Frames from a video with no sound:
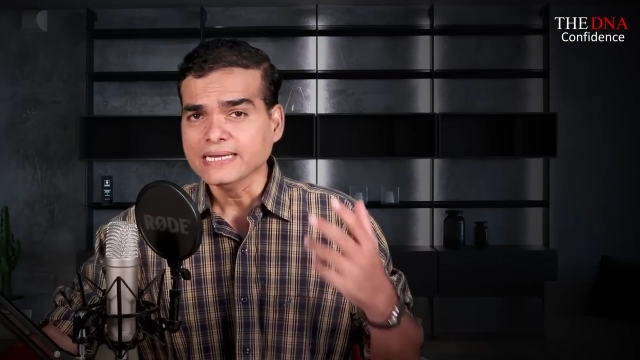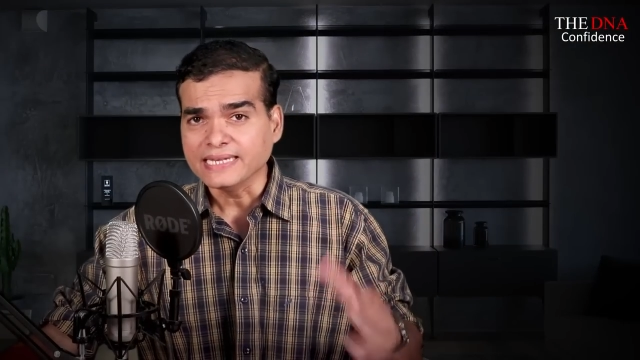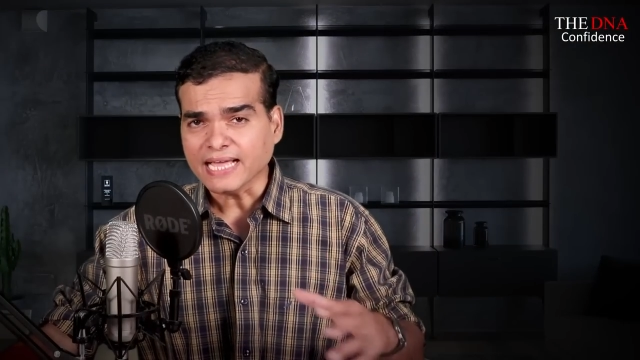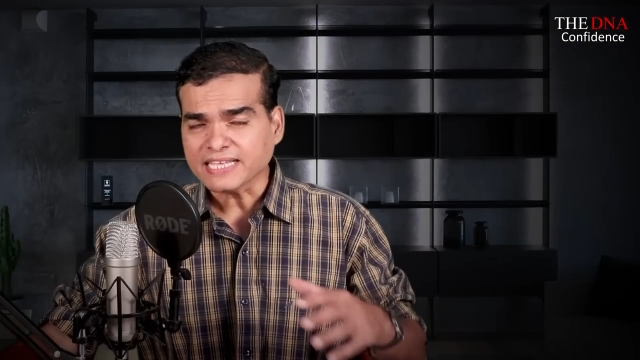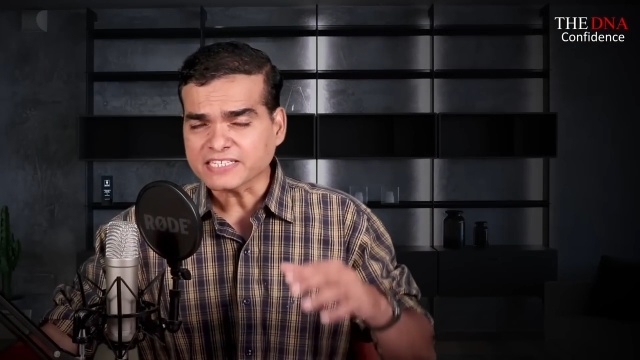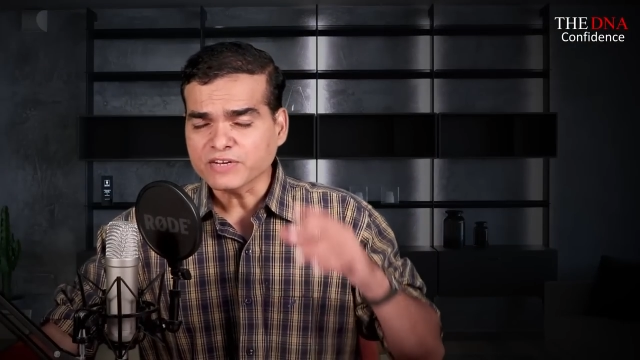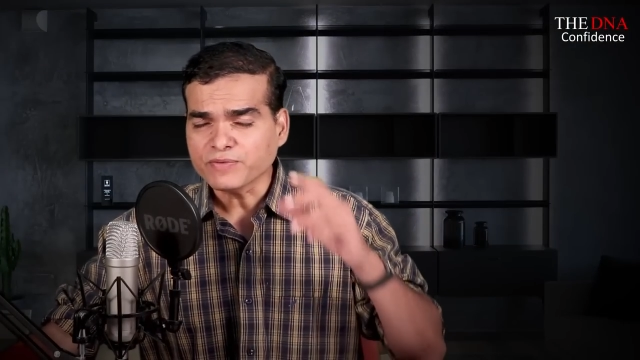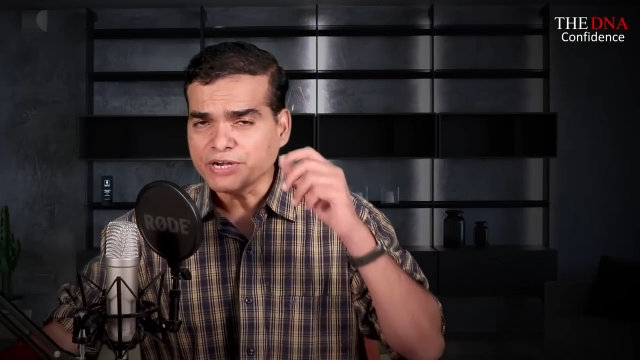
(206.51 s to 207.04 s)

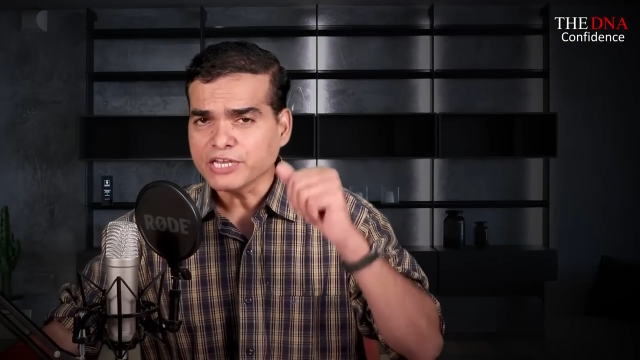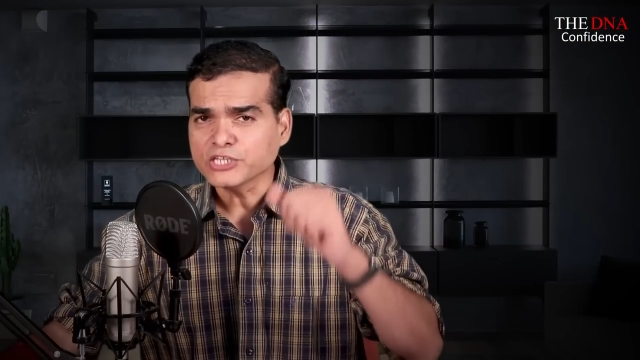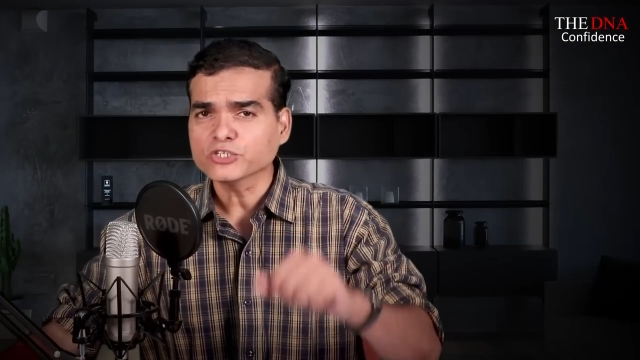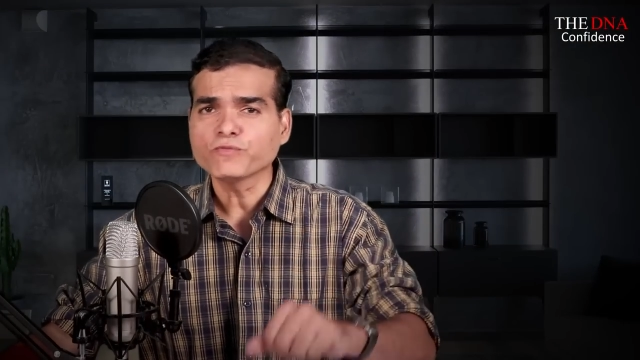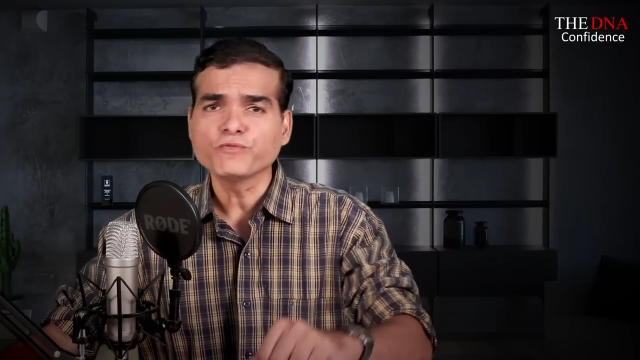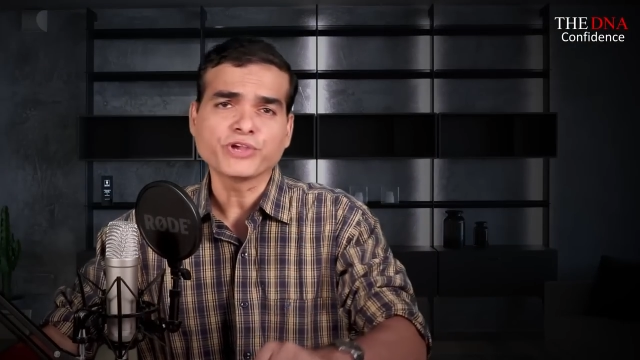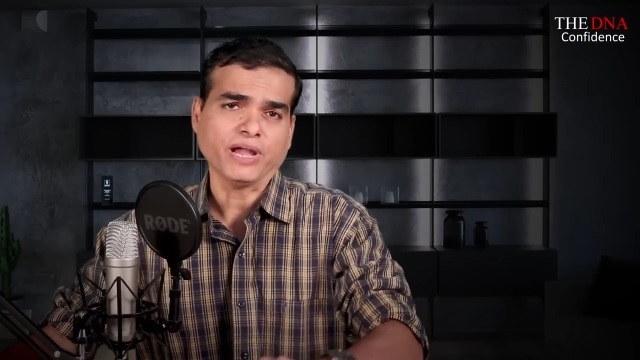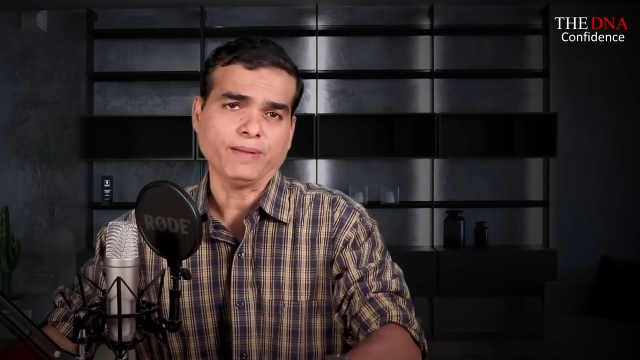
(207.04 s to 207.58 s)
Last advantage
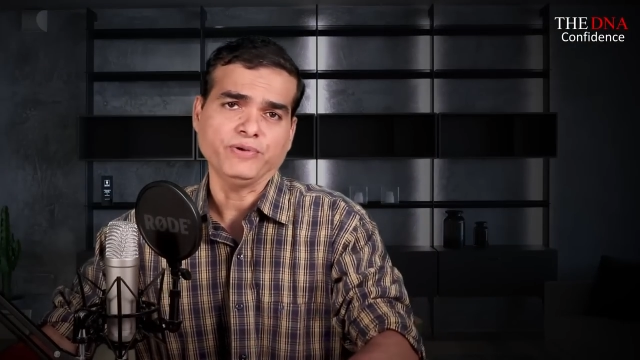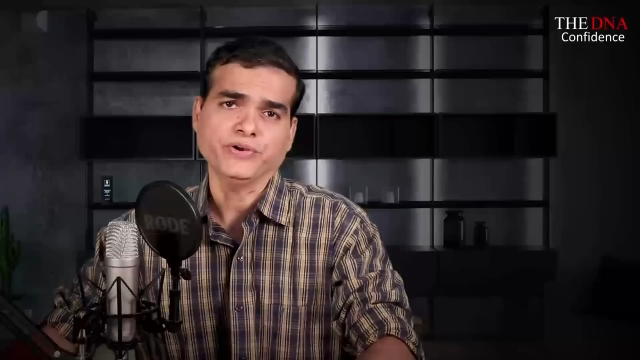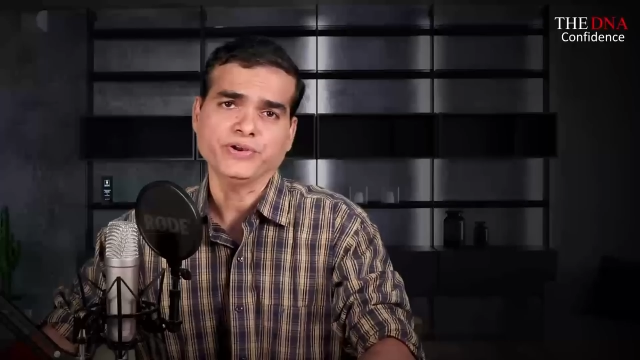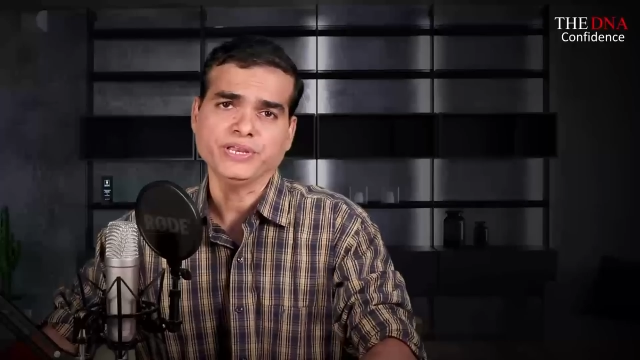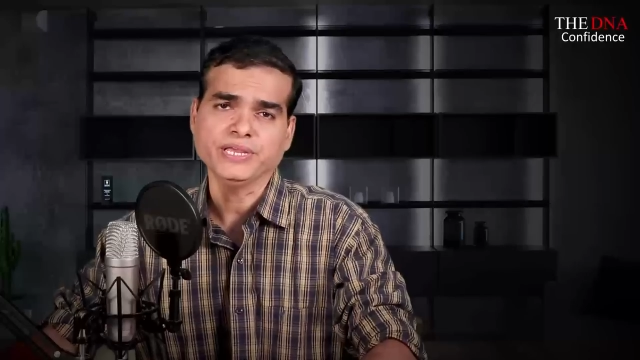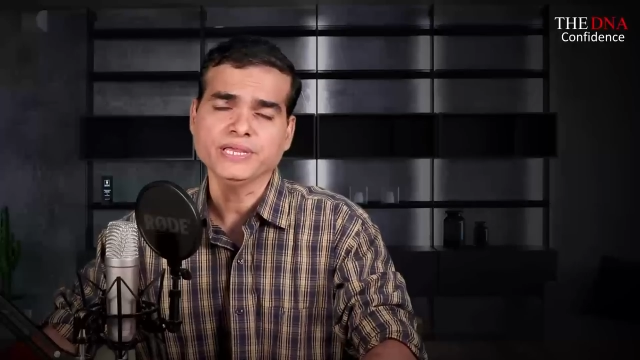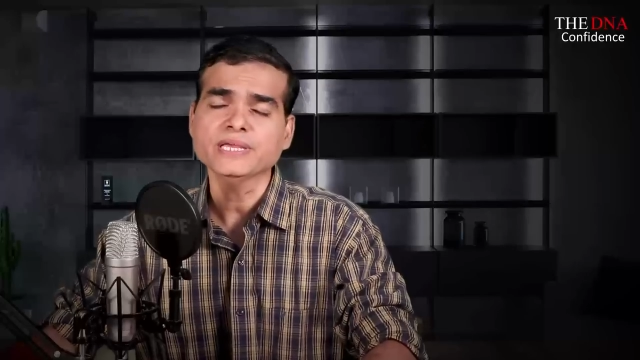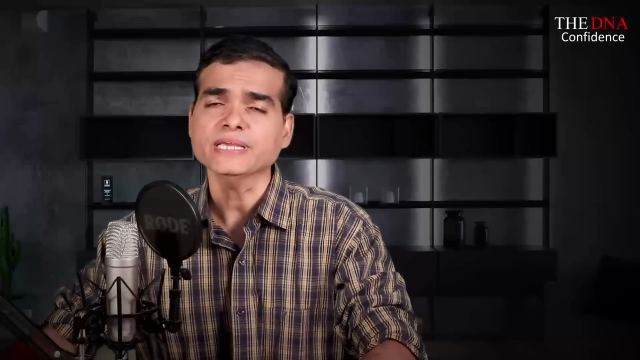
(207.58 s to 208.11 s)
of
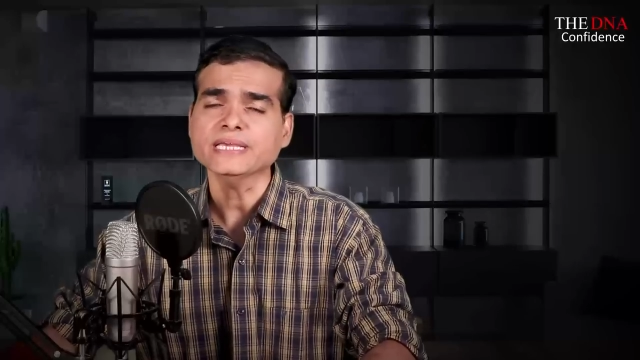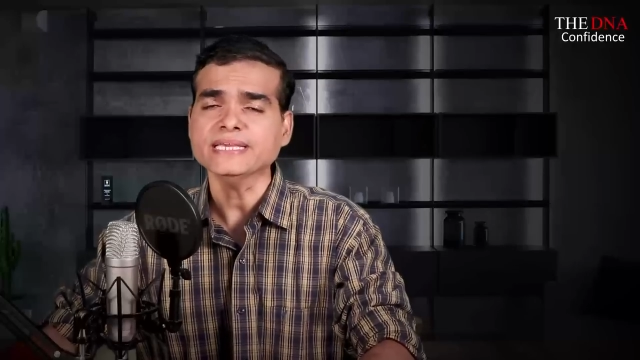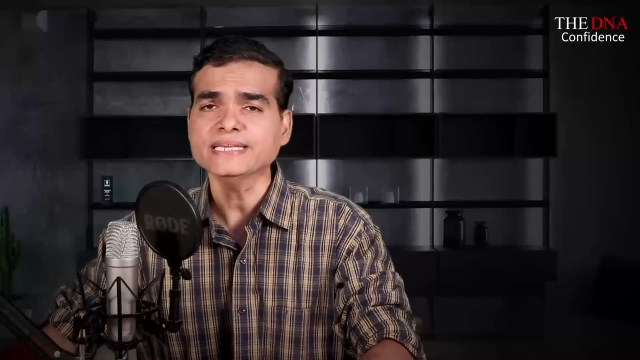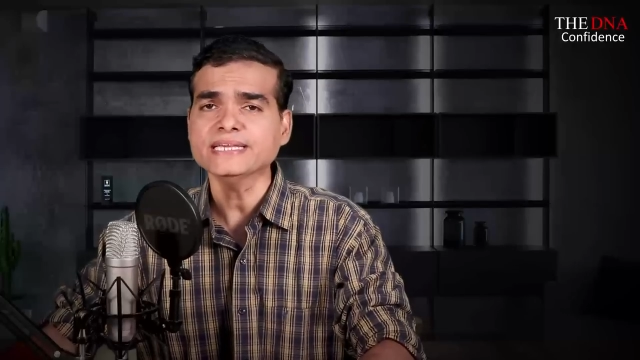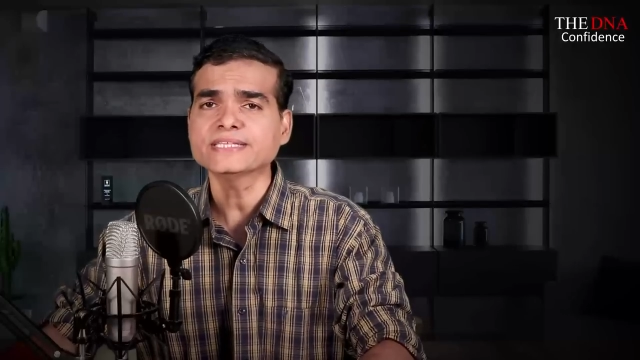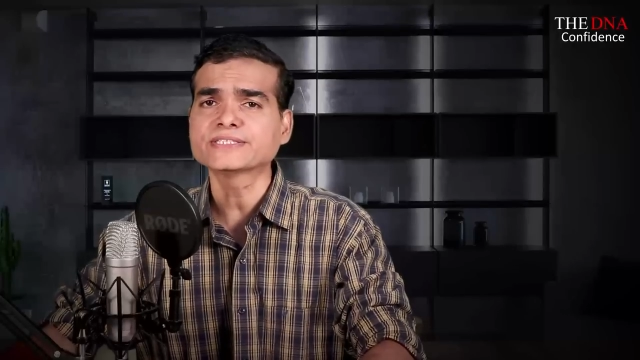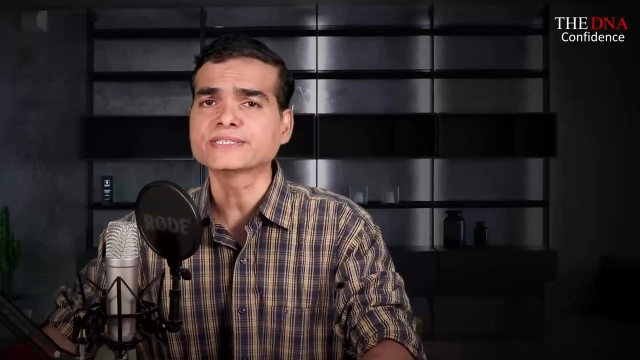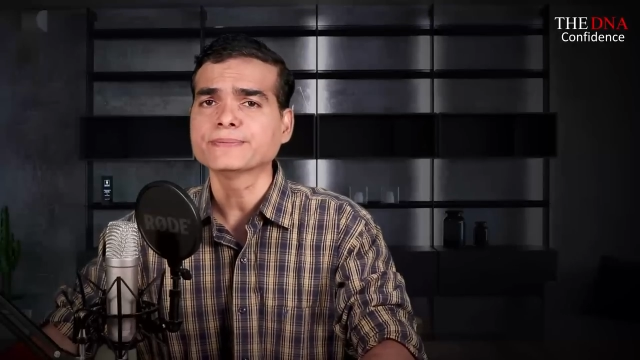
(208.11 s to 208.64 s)
vocabulary
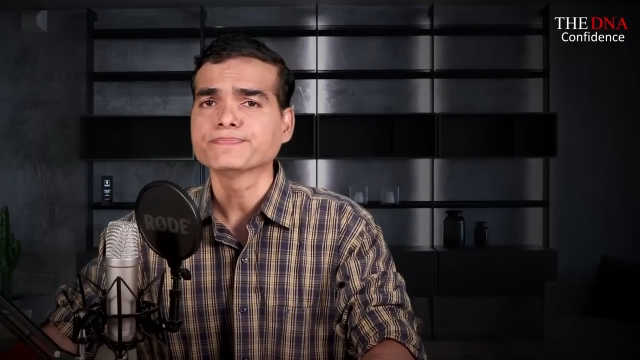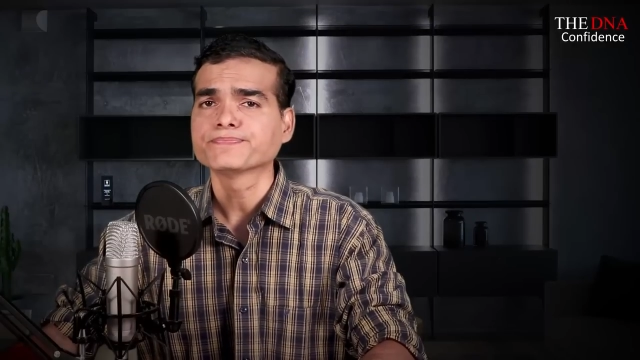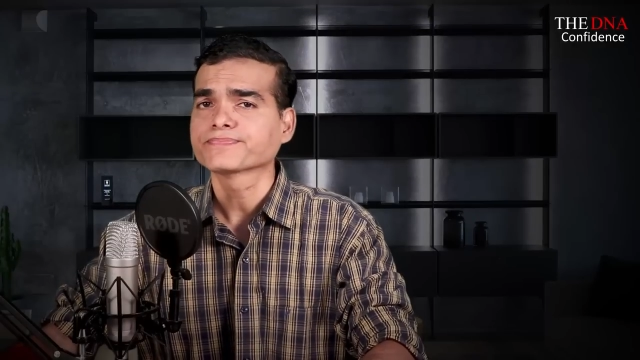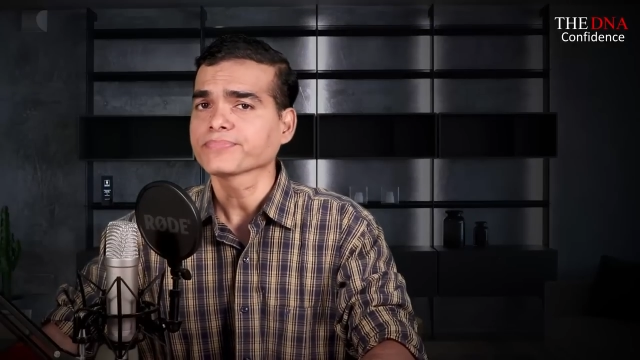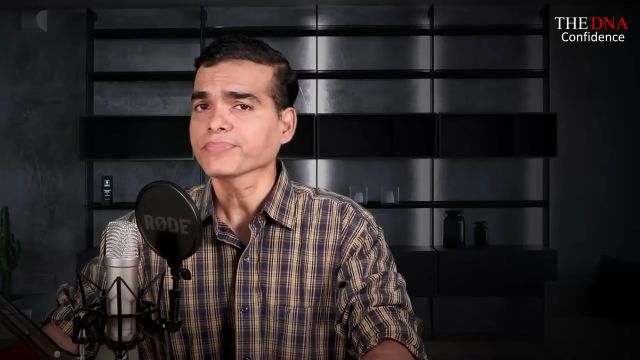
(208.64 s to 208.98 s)
is